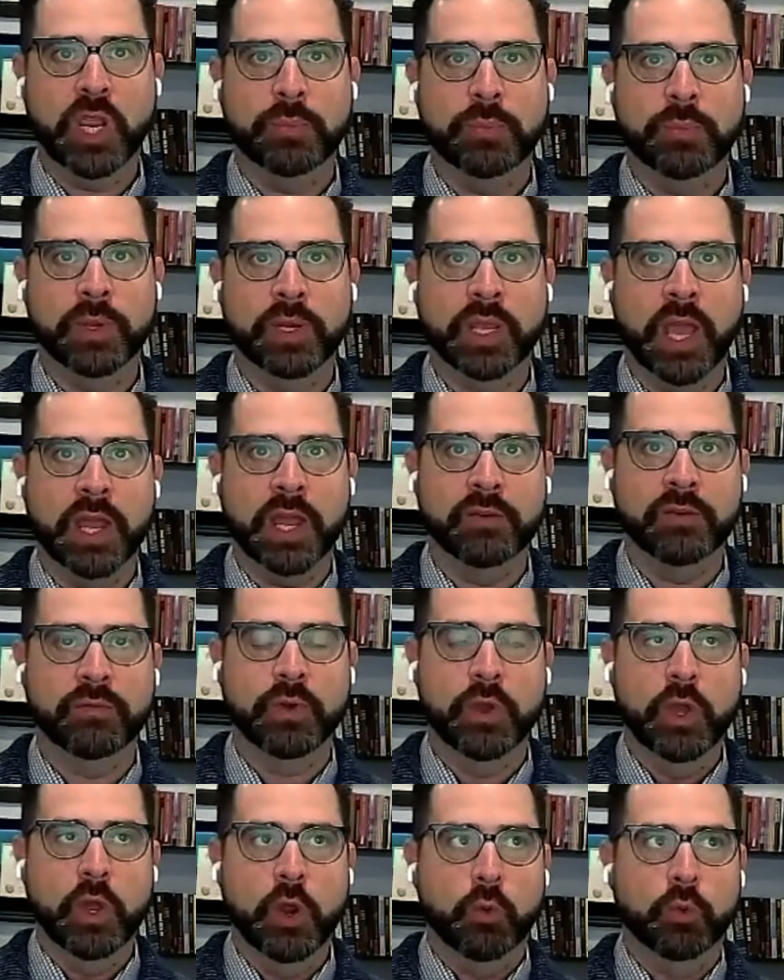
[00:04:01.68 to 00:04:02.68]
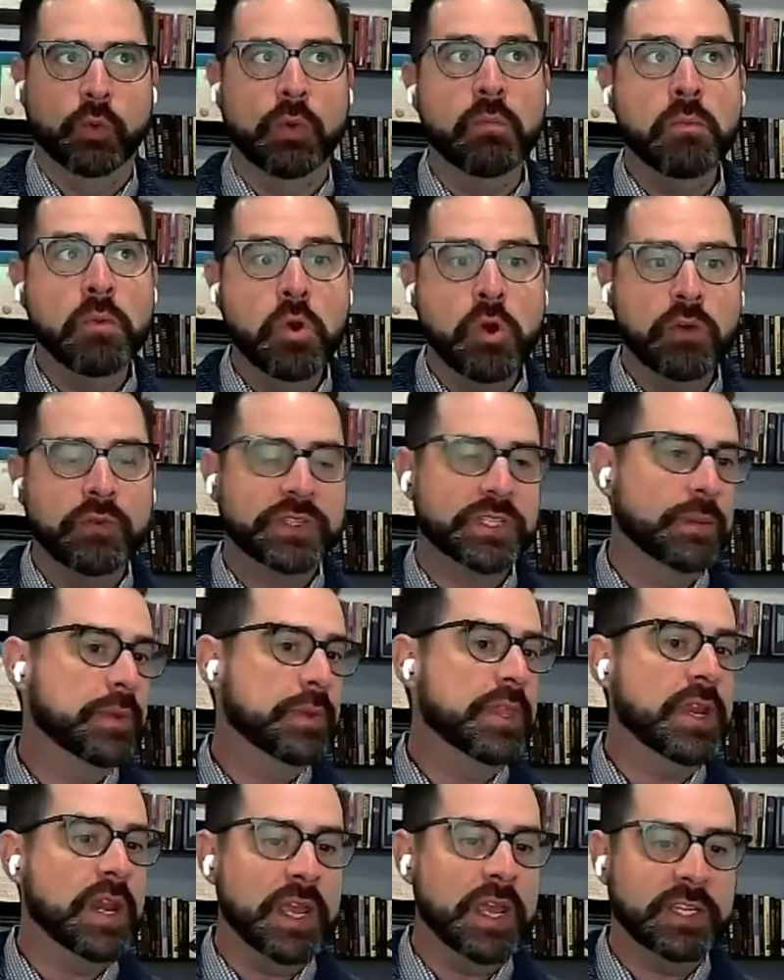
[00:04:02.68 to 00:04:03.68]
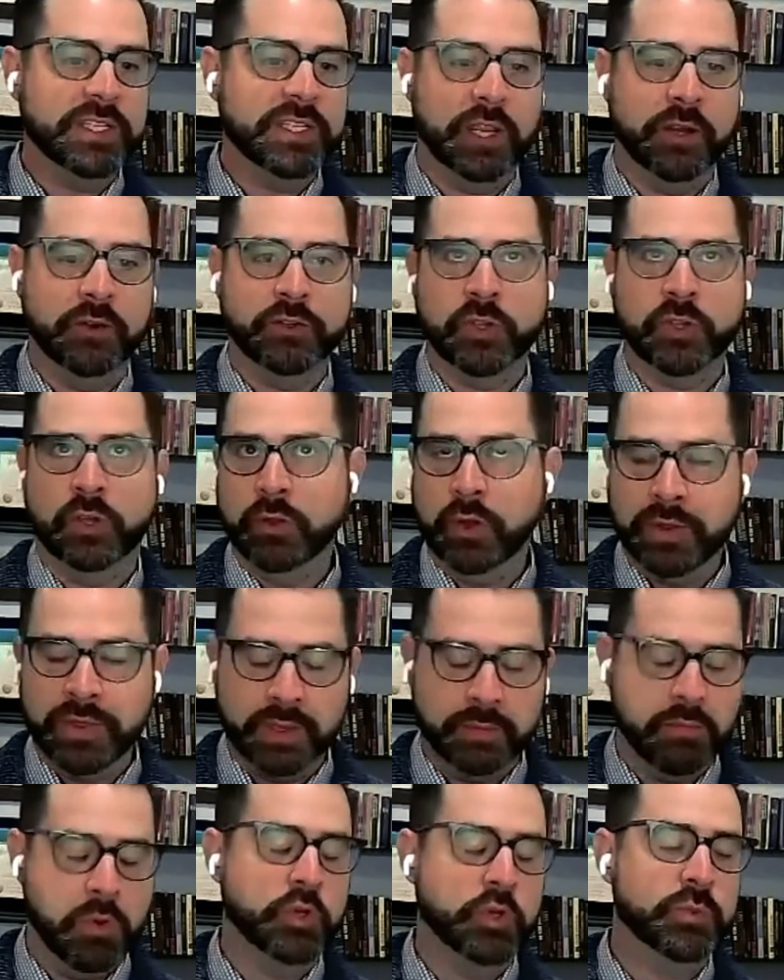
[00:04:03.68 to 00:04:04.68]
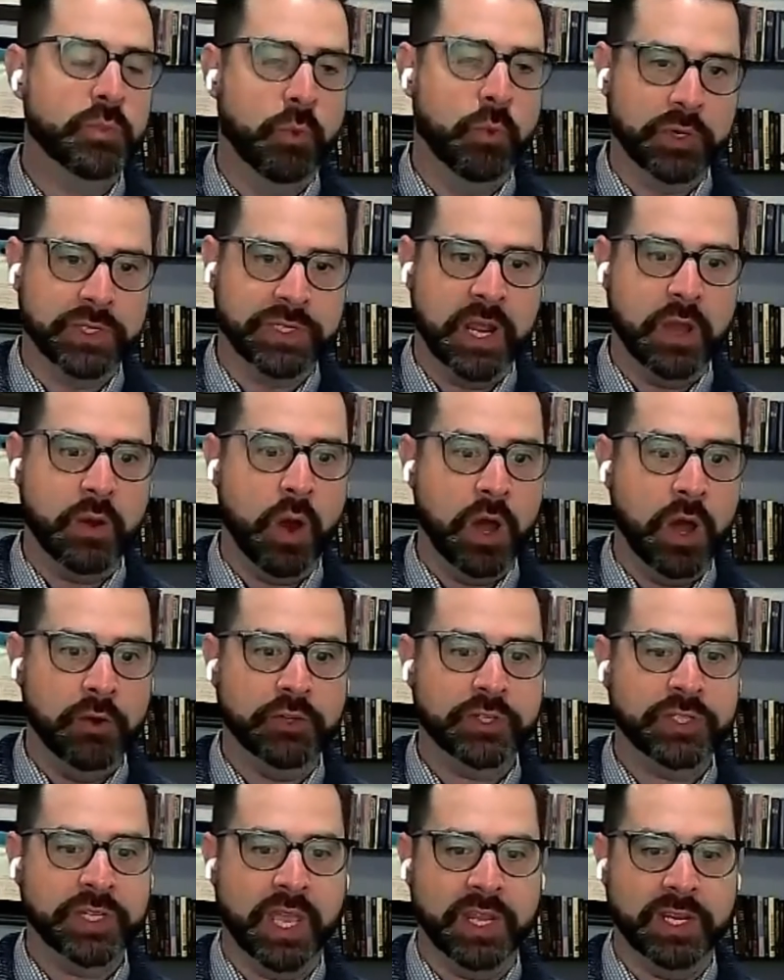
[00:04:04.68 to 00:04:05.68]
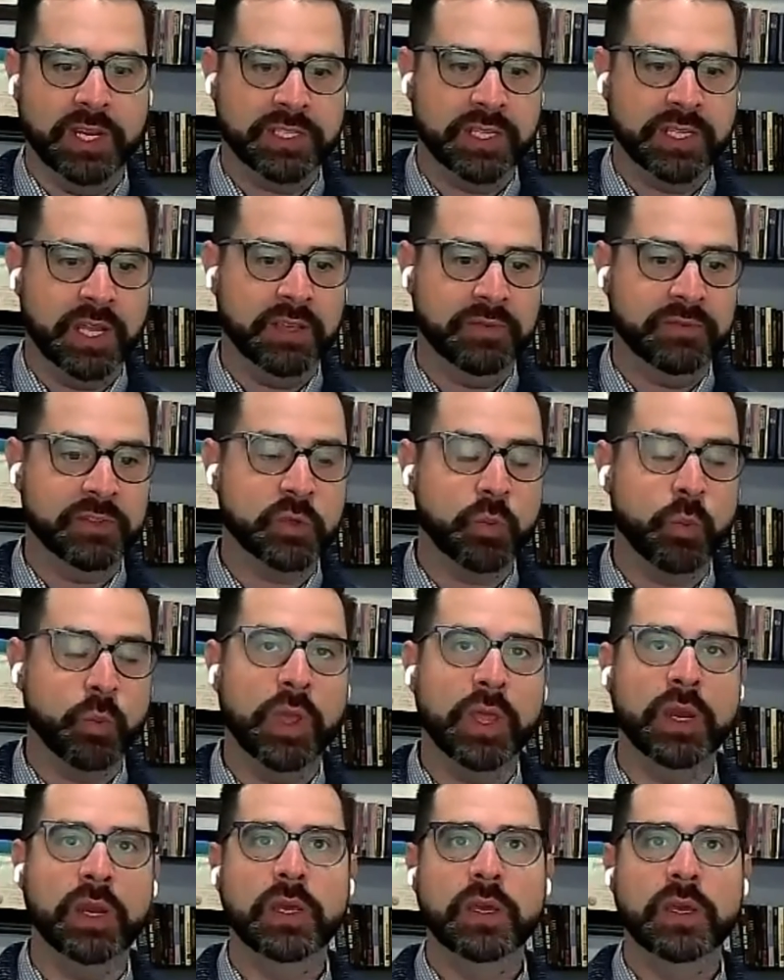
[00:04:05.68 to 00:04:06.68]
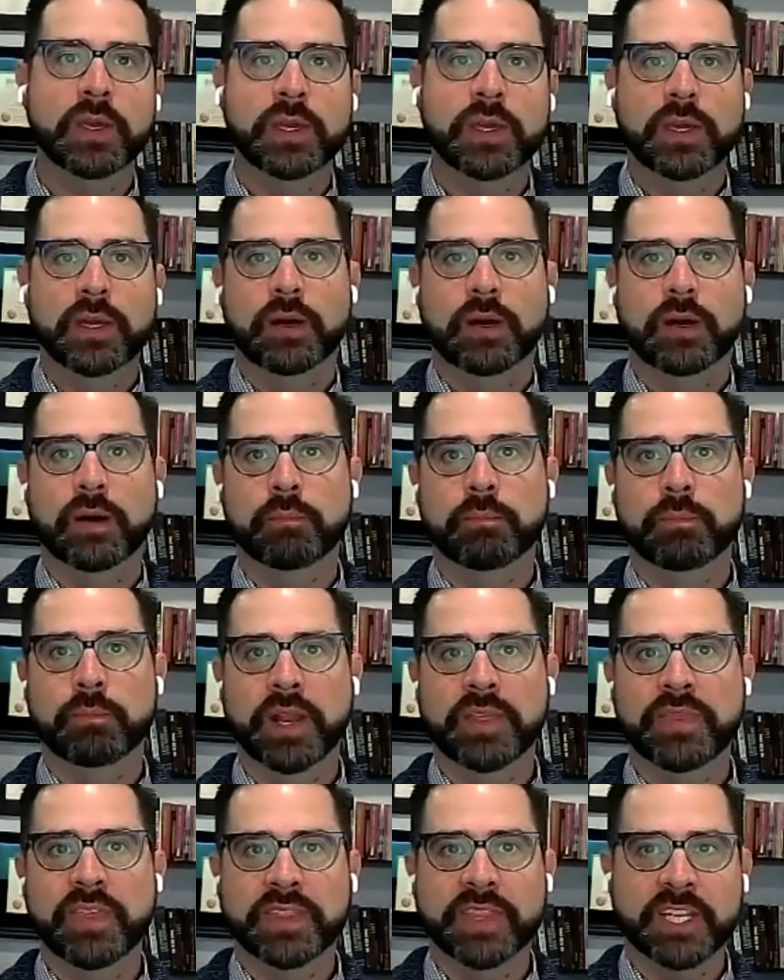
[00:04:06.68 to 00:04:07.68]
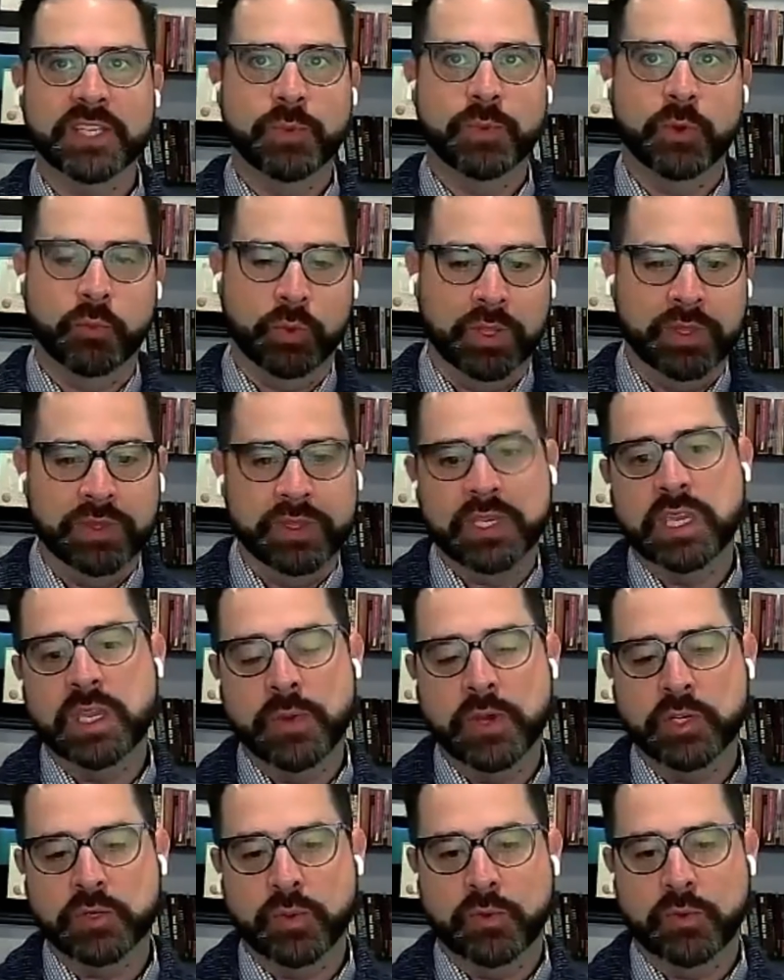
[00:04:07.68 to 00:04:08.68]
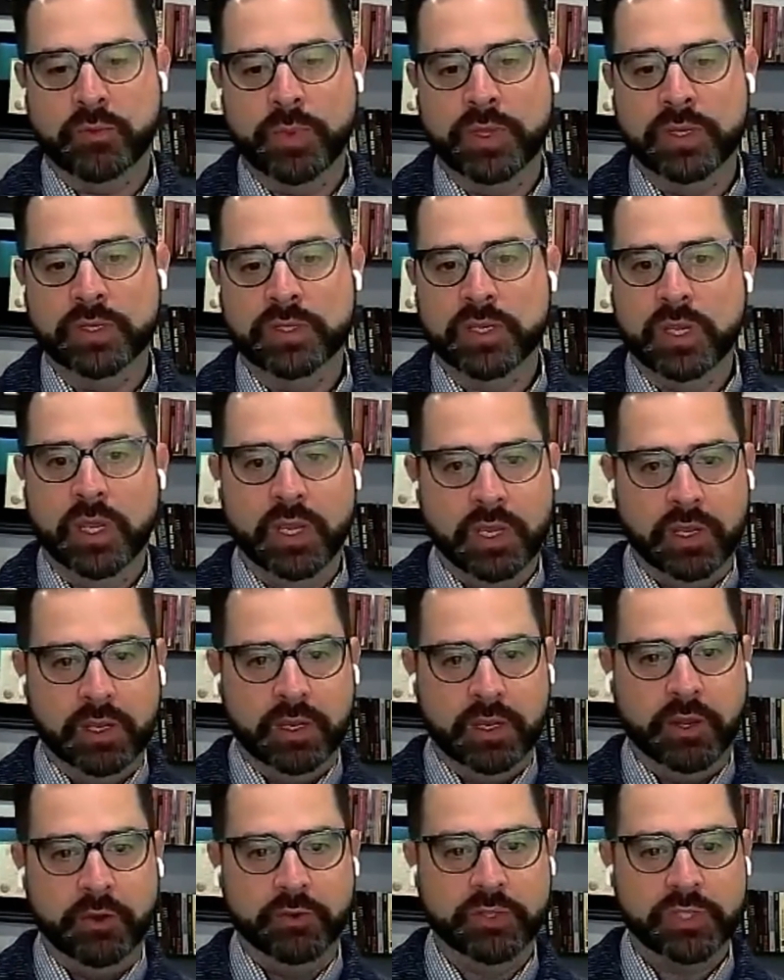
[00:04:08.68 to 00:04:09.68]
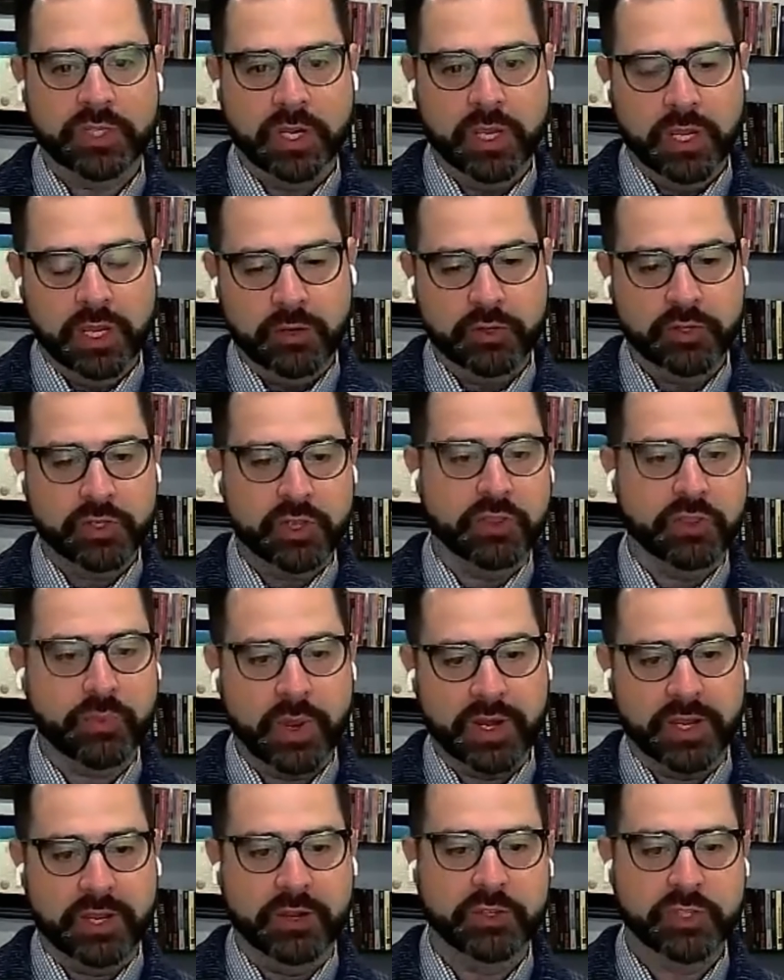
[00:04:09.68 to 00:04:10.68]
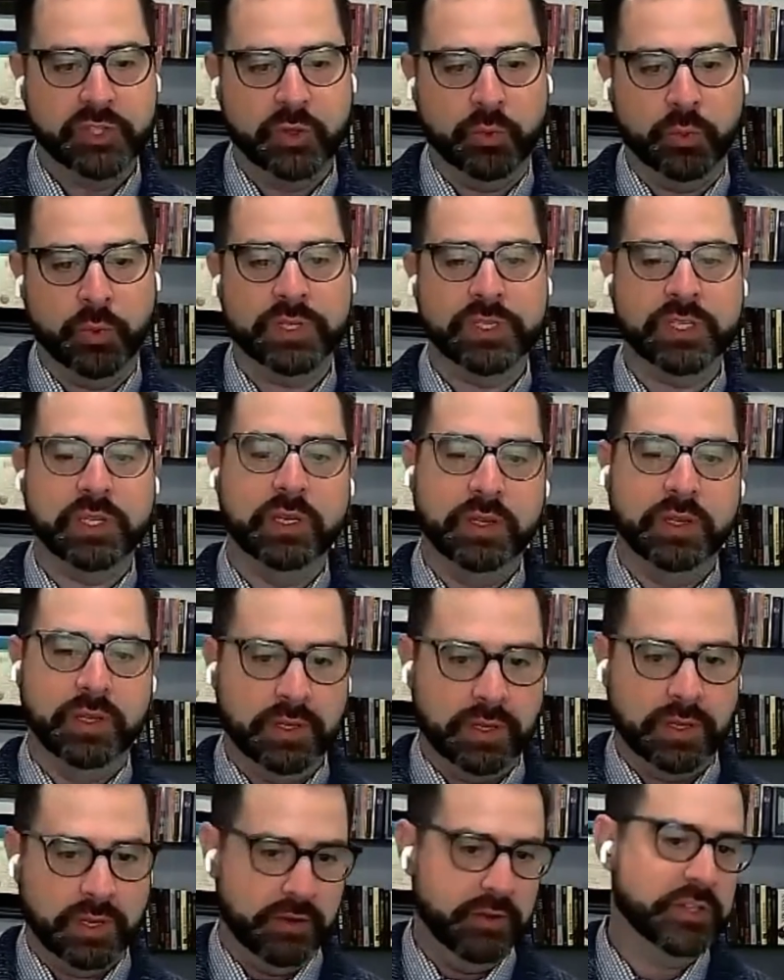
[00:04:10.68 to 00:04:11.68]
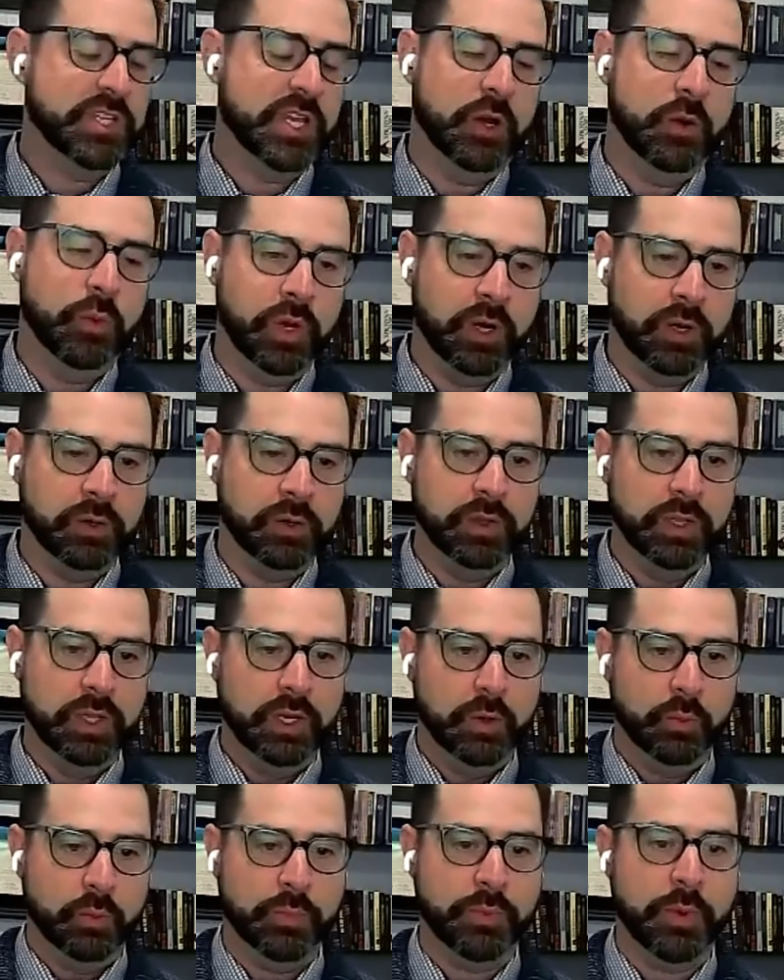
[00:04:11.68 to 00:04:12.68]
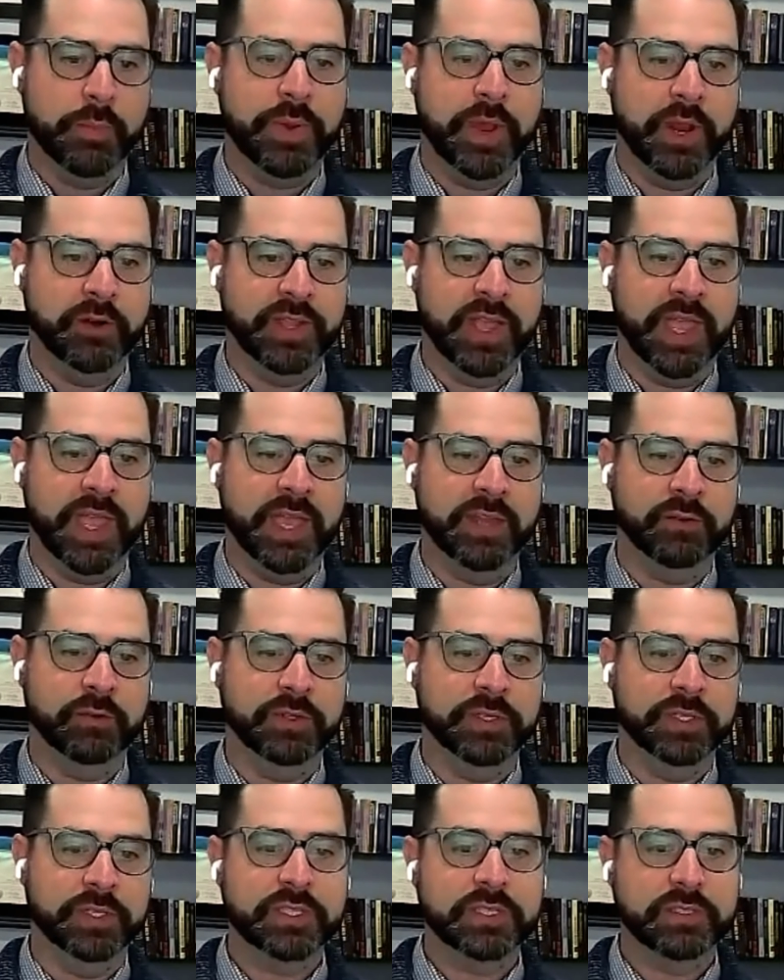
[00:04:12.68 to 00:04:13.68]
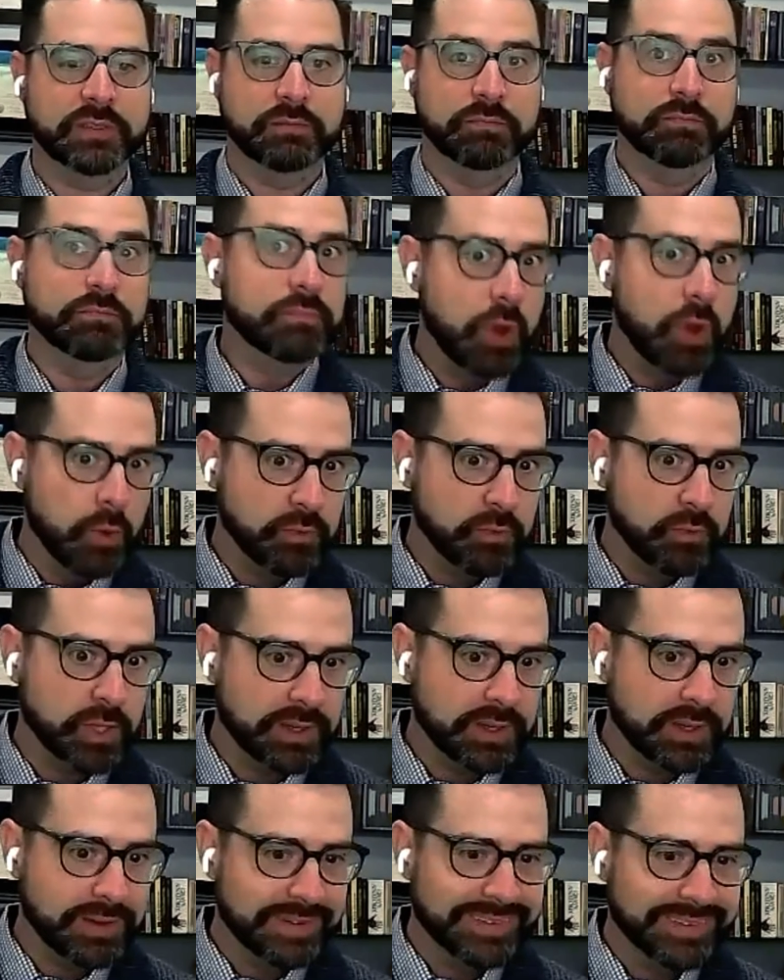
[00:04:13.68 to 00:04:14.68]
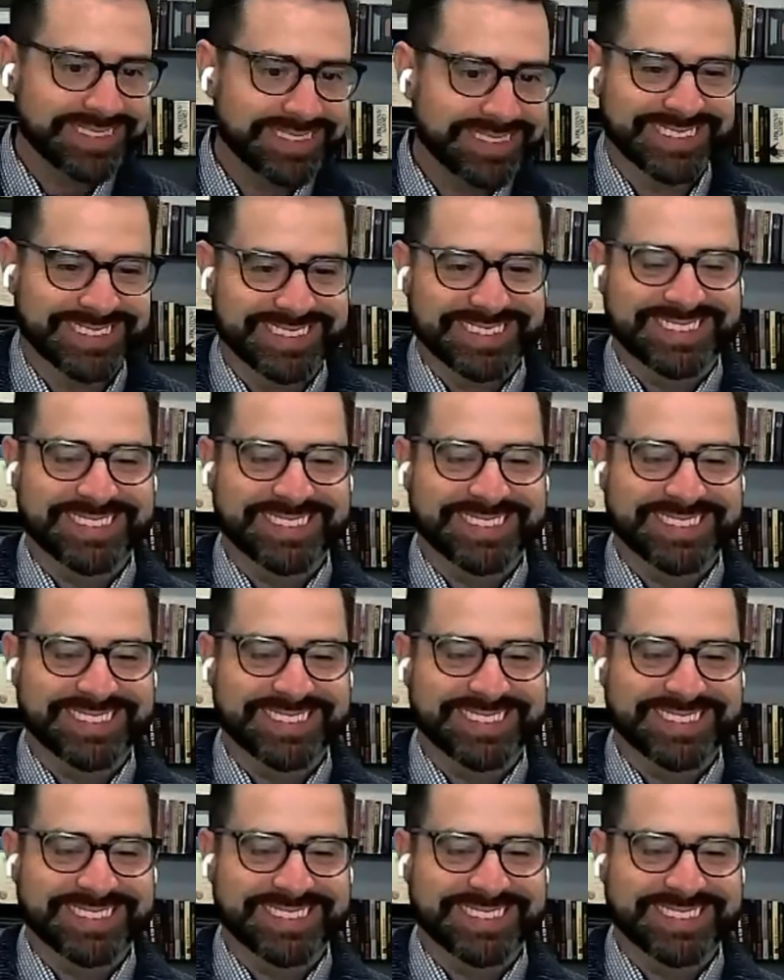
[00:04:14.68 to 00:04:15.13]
helped shape and kind of remove some of the naysayers, although I think most boards now understand it's not if, it's when. But I think that's been really the key measurement for me is here's the threat, here's the risk, here's how well we're prepared to handle this, hopefully.